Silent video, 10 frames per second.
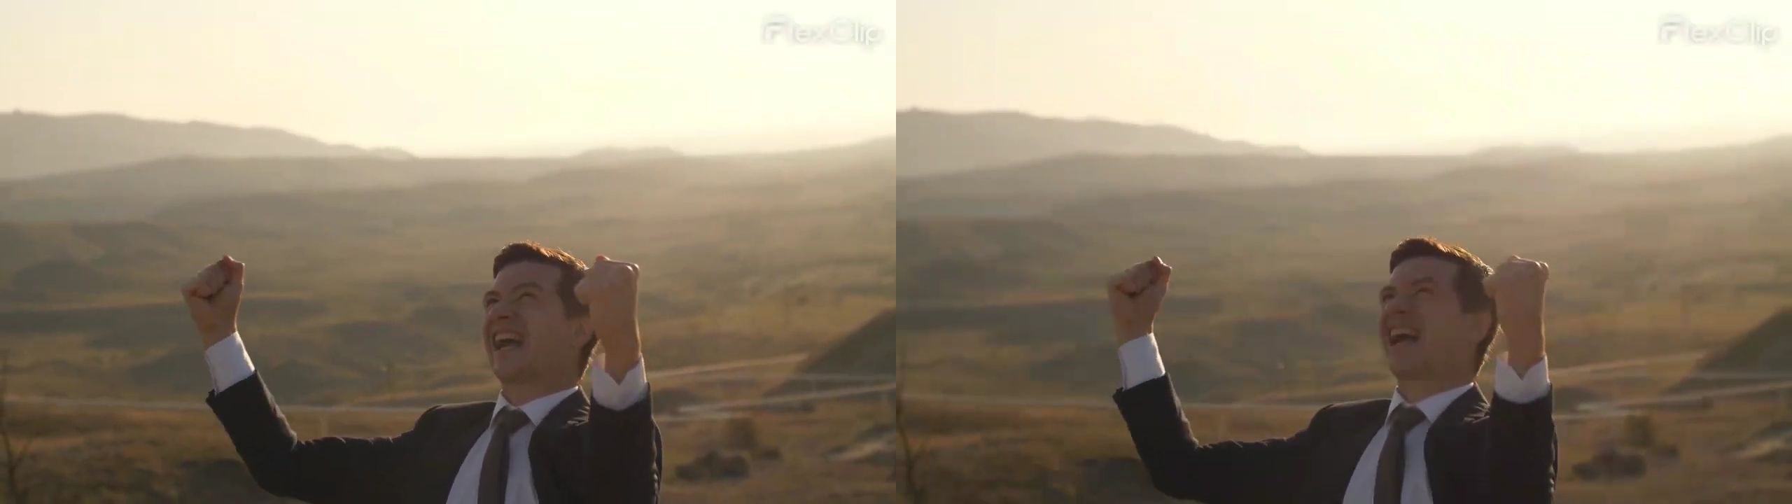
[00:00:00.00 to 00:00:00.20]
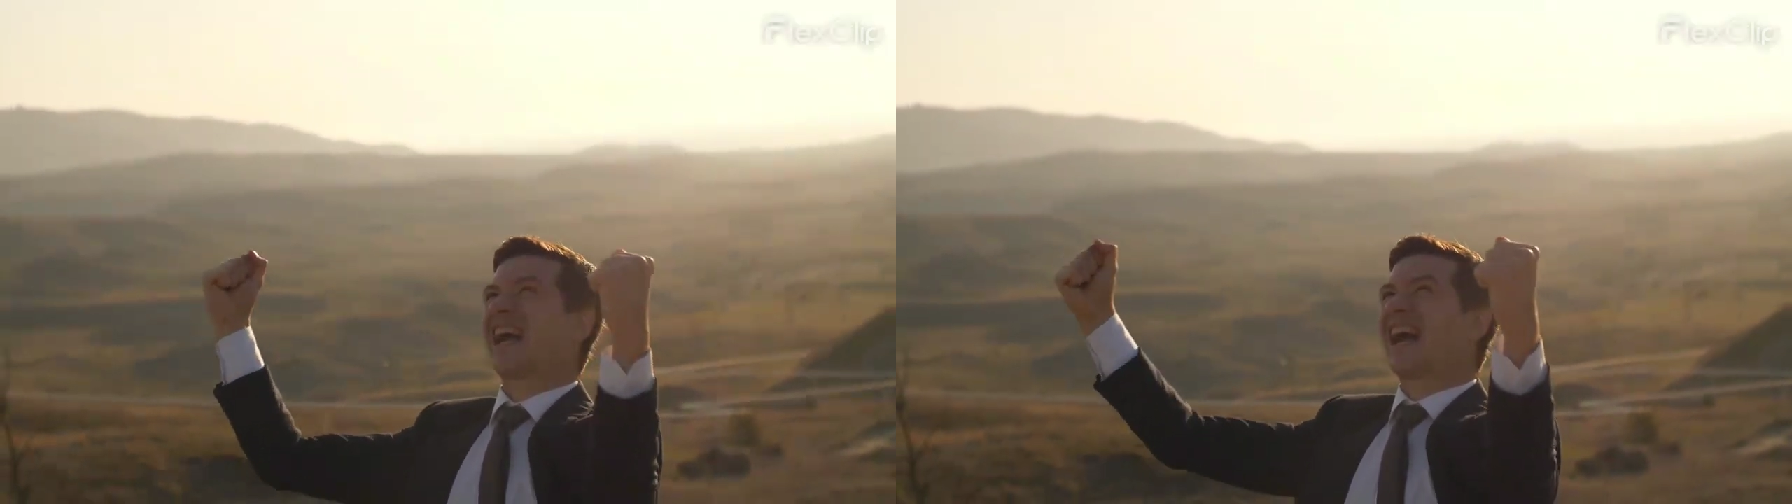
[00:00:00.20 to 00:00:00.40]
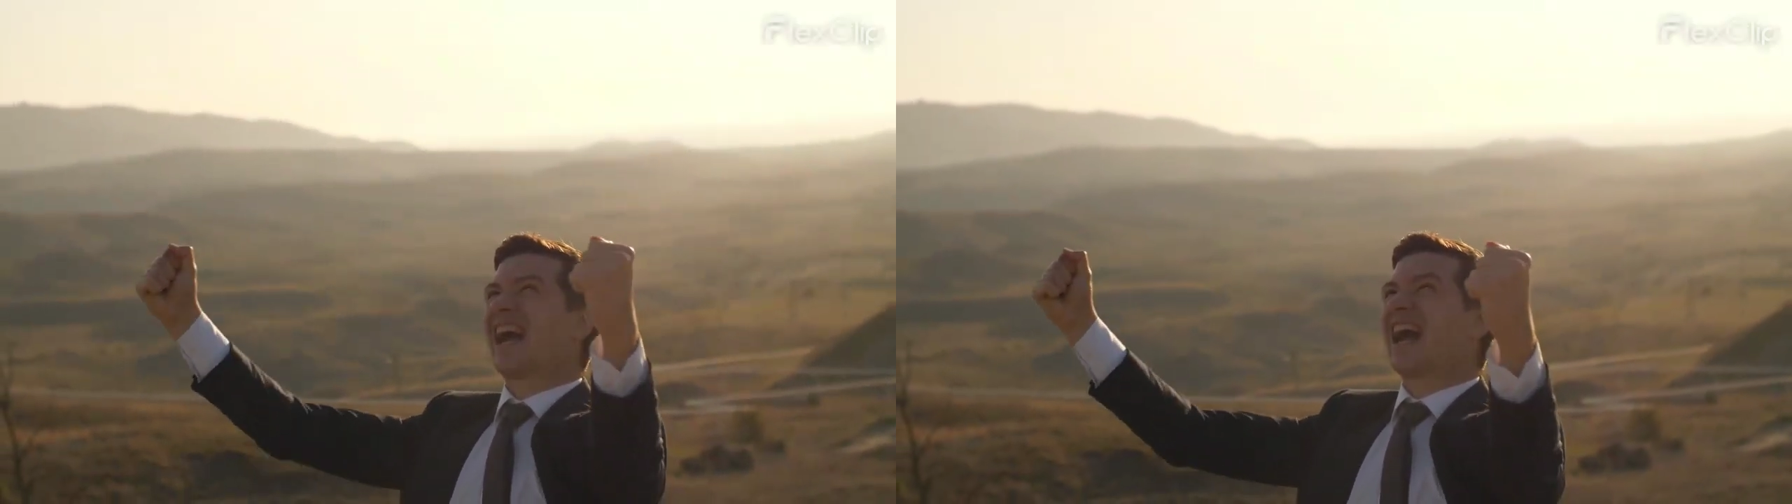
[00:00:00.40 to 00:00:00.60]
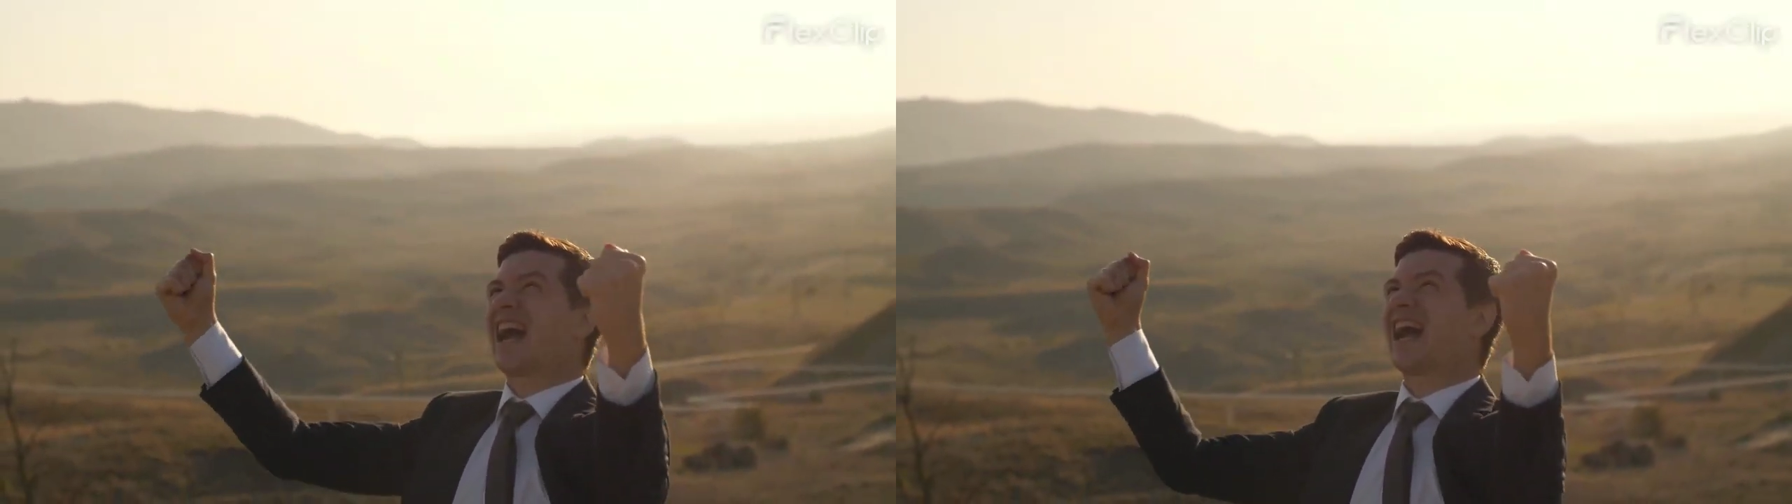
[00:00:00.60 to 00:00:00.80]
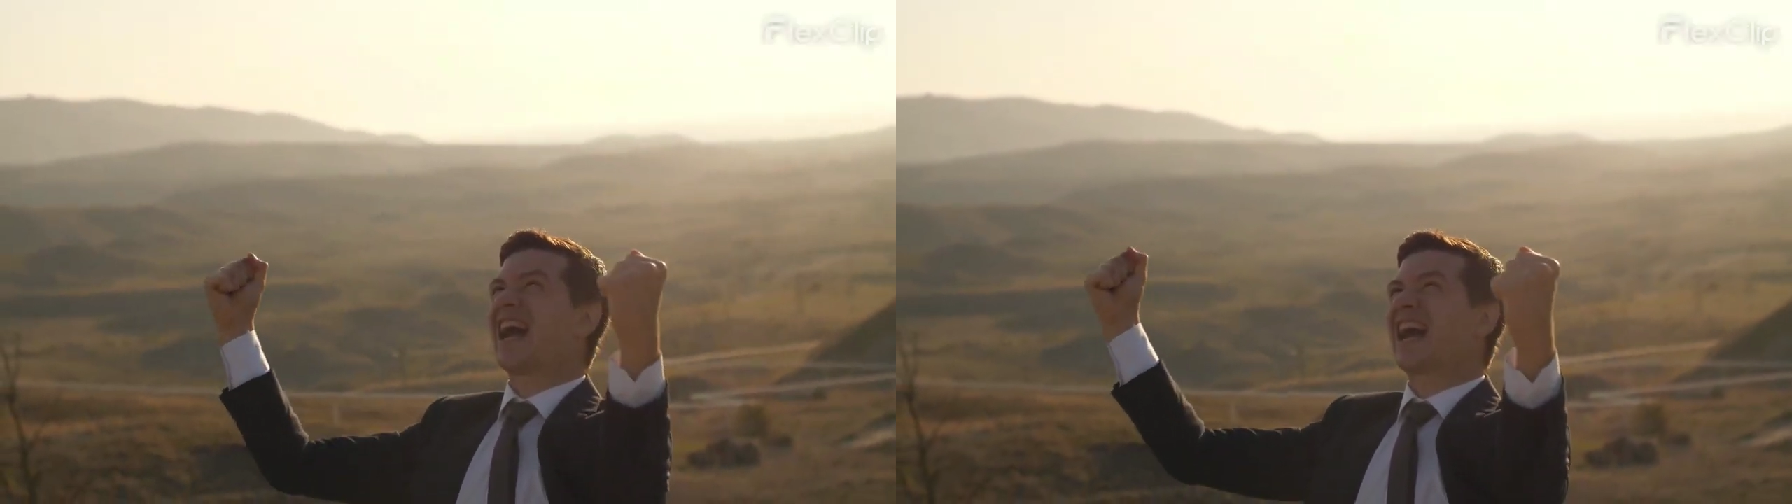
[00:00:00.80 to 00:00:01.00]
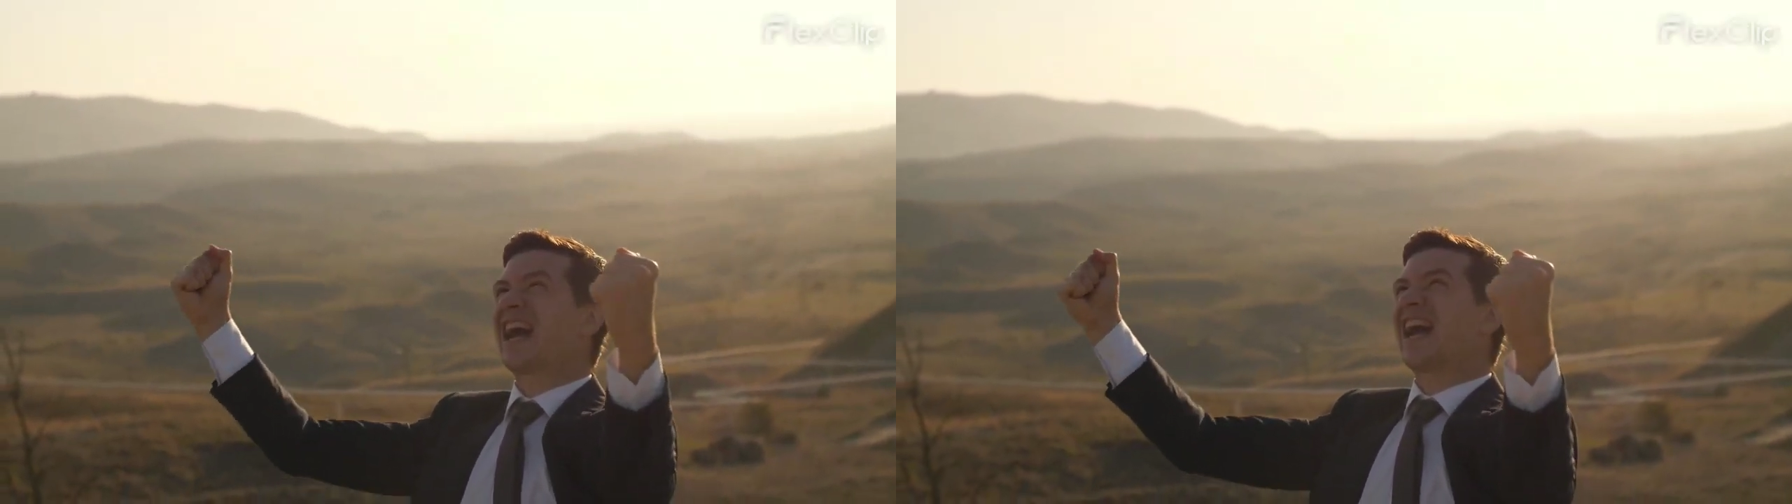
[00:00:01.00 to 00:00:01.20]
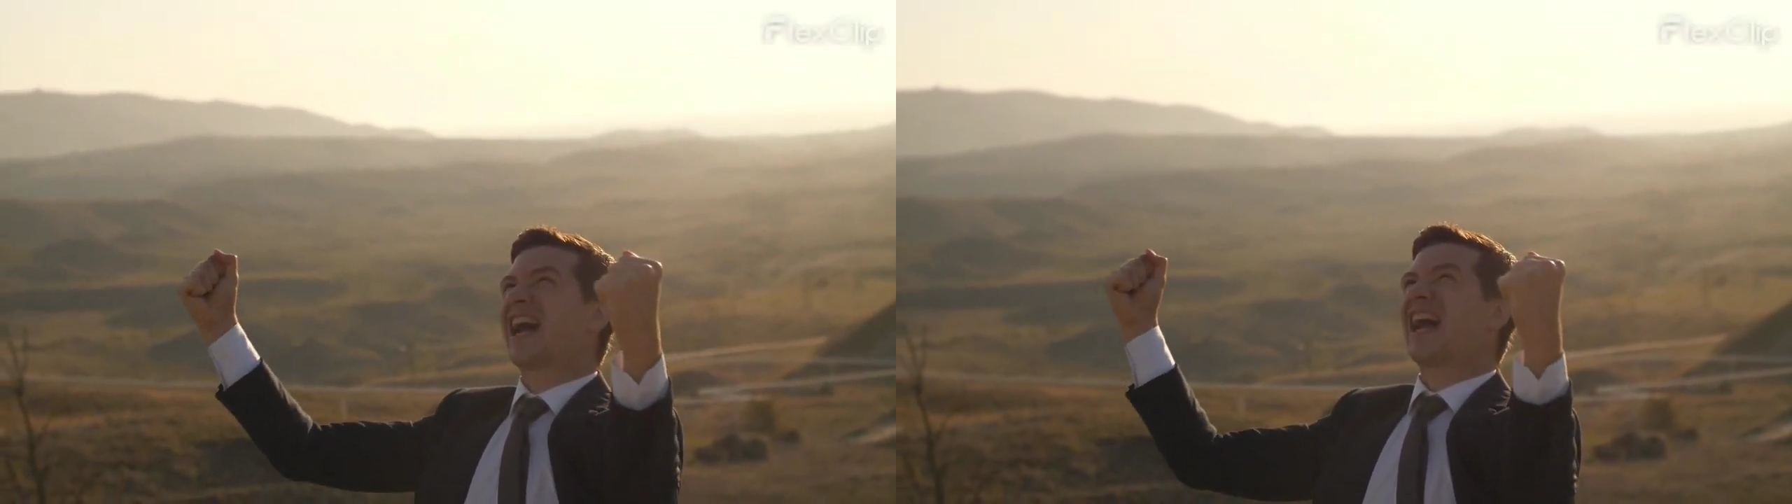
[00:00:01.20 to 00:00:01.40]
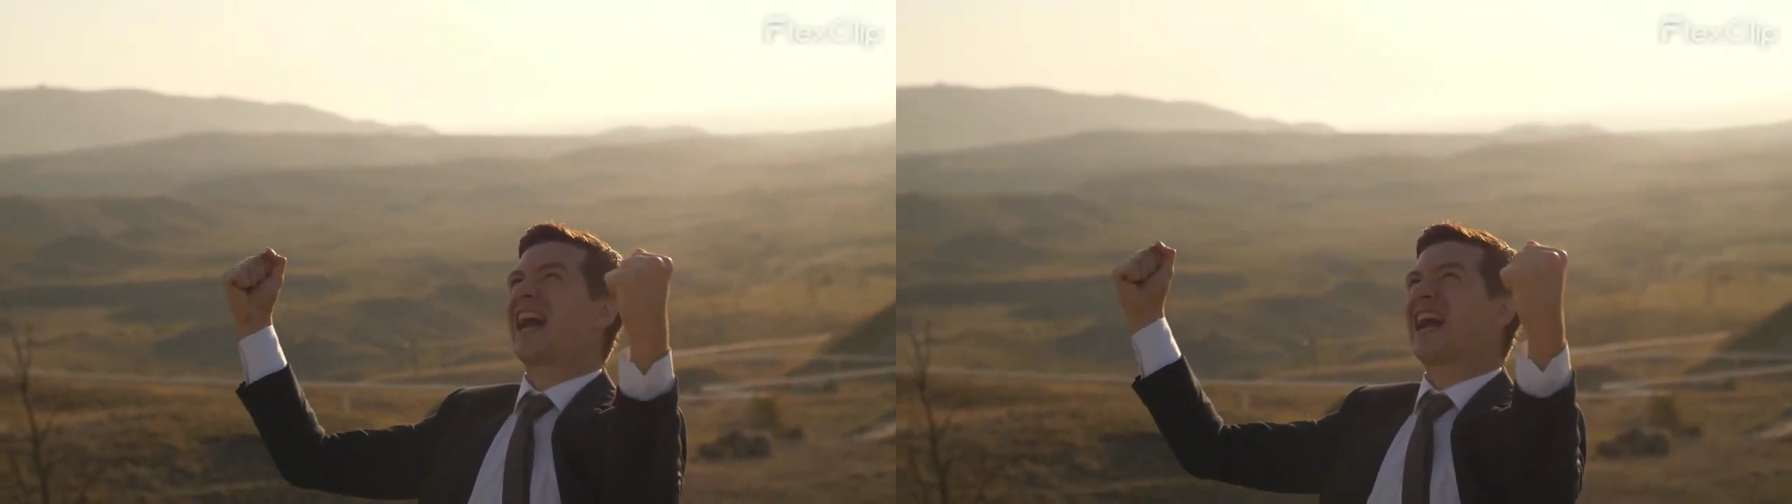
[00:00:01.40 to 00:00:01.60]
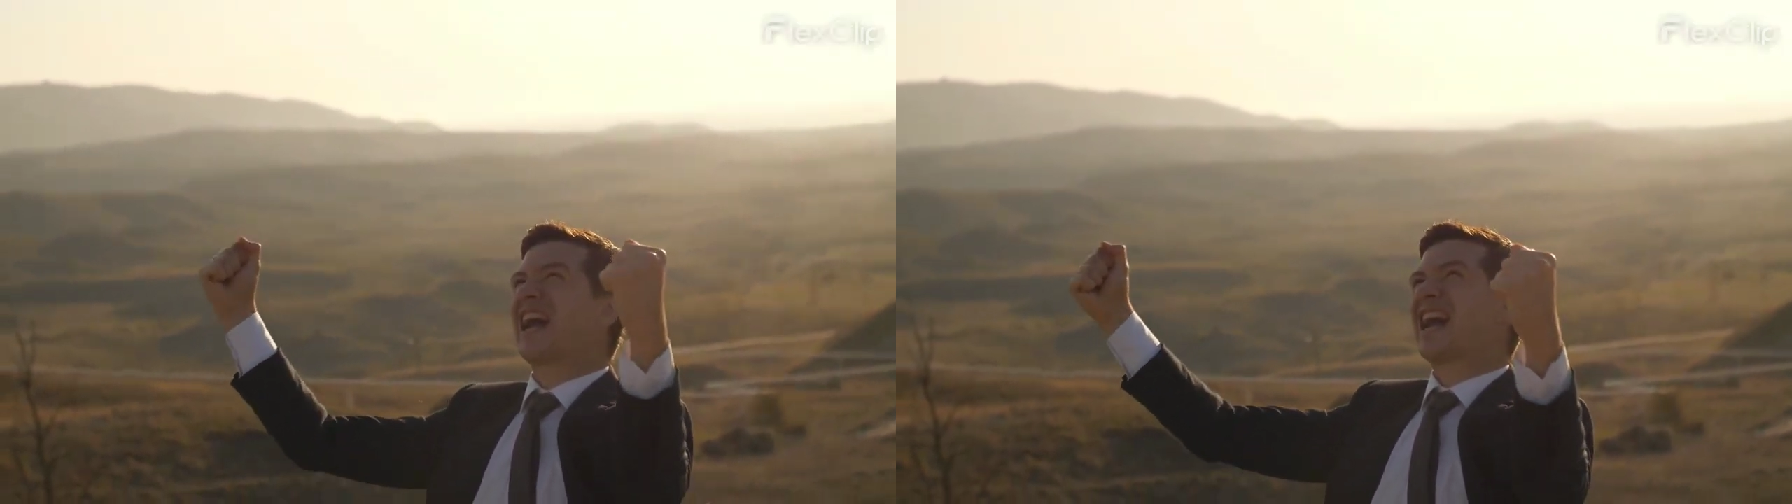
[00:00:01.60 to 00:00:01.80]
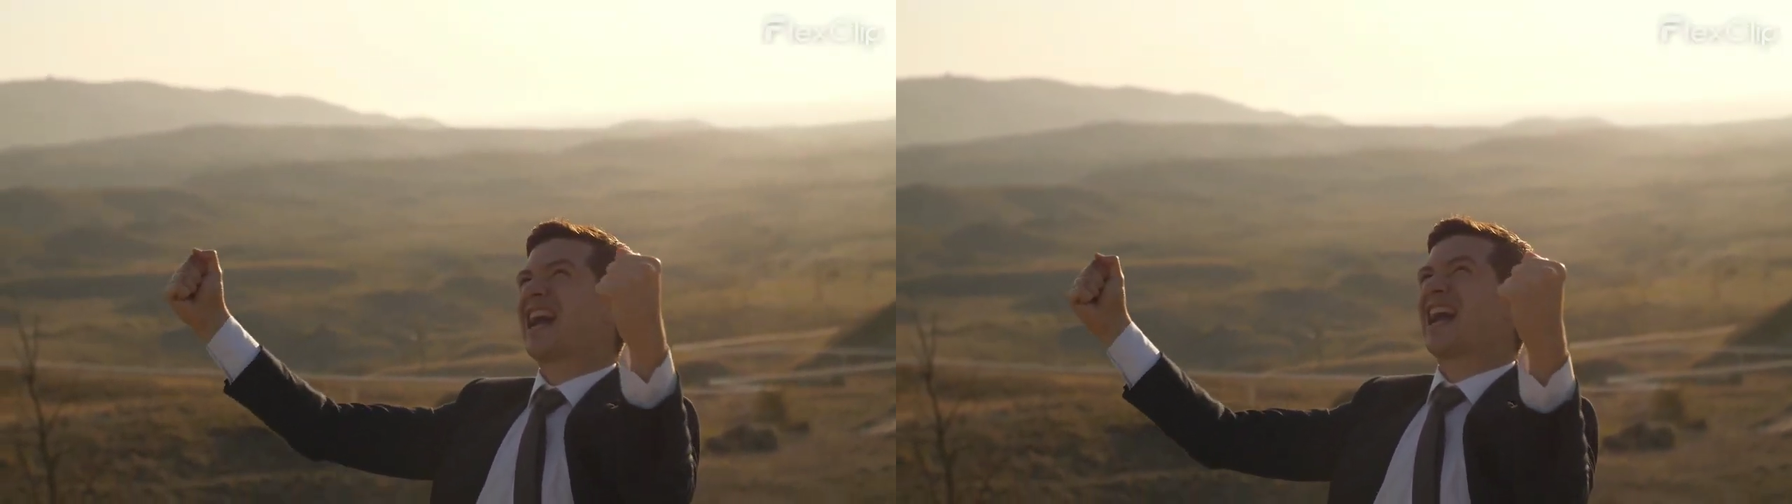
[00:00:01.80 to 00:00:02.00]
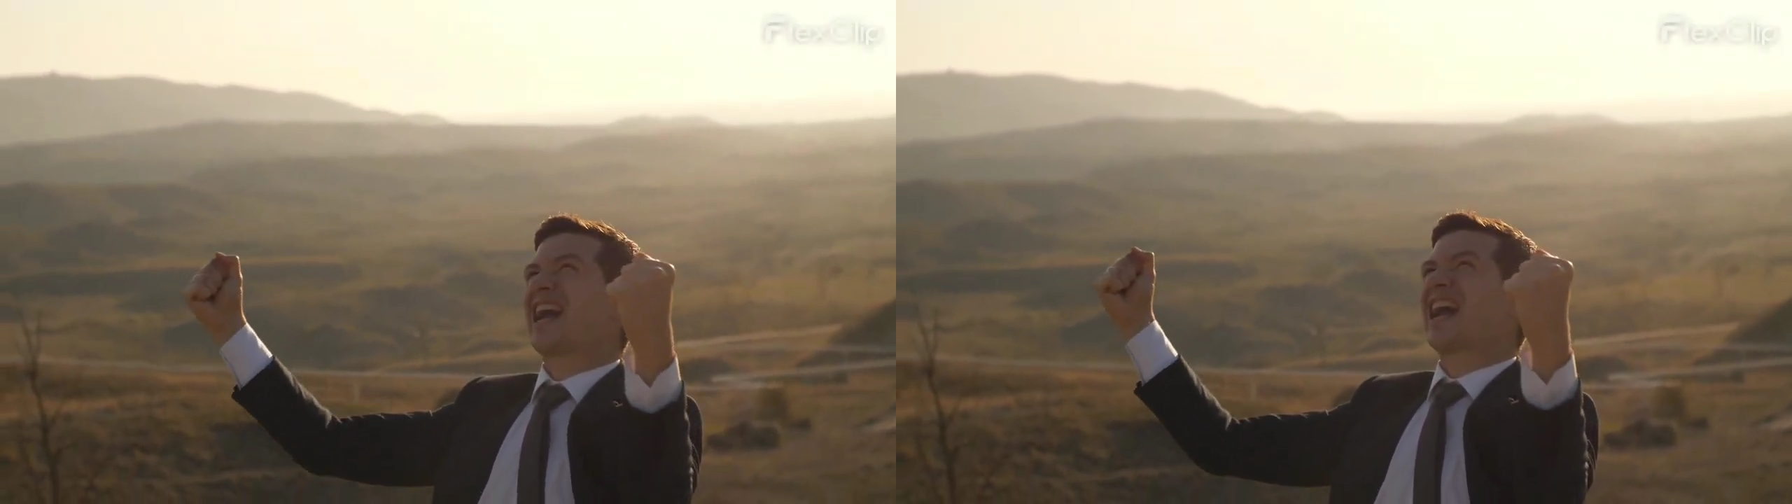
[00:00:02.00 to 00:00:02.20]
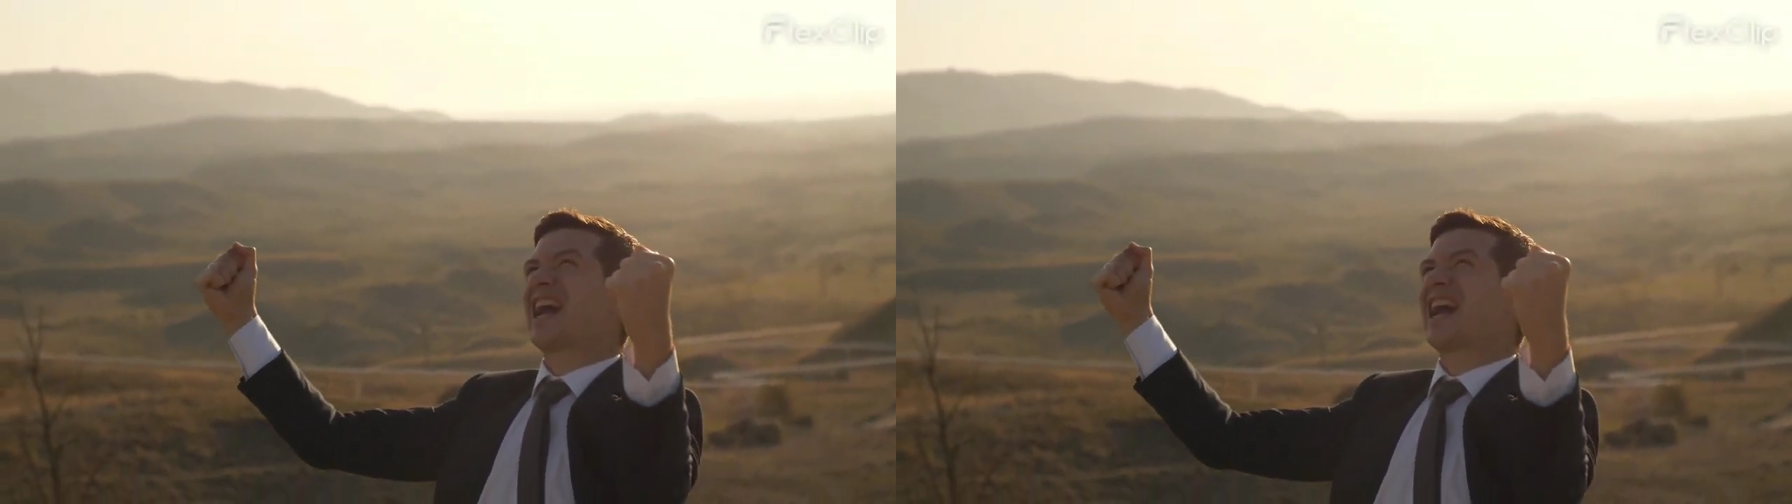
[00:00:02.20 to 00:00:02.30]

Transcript: on solutions and opportunities.